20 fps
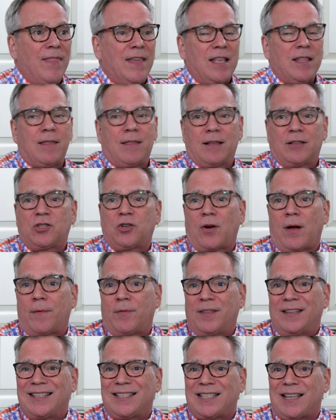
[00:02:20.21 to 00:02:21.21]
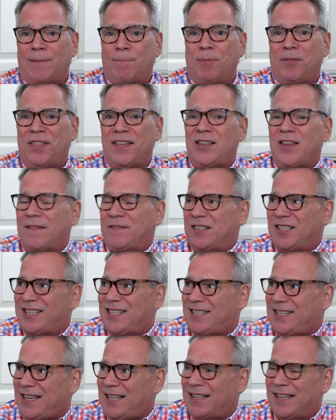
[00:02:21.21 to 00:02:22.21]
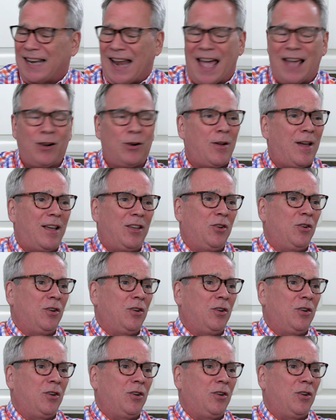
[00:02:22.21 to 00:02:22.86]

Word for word: to. And then the trouble is, but then you have to seal it. I don't know how